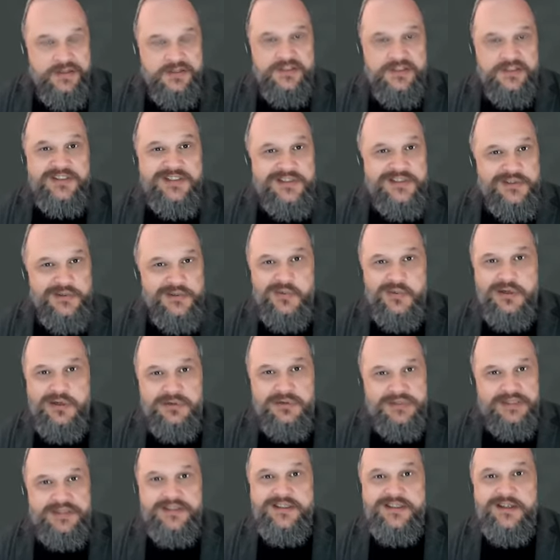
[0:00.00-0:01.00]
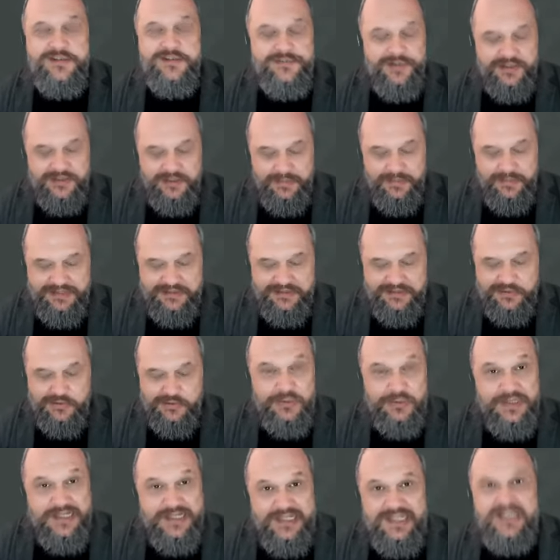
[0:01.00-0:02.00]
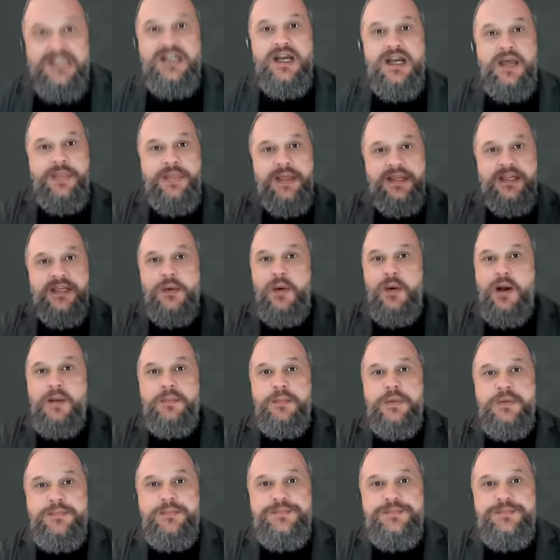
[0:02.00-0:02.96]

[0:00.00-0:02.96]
The digital world is so fundamental. And then go up.